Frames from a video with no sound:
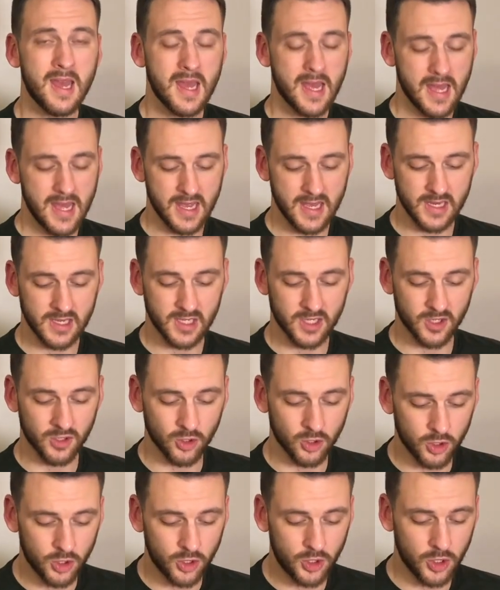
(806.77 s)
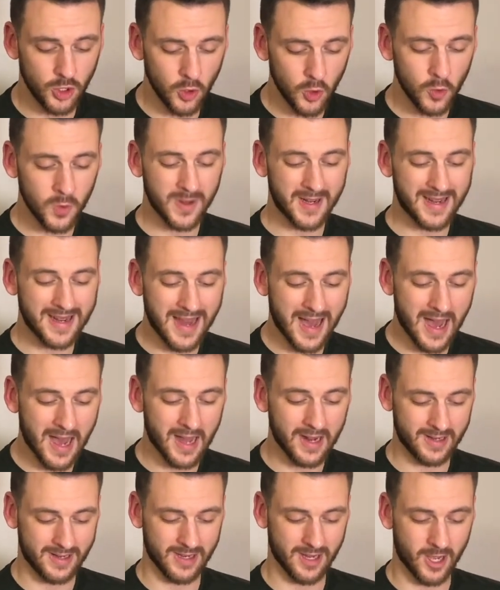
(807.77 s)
is do not,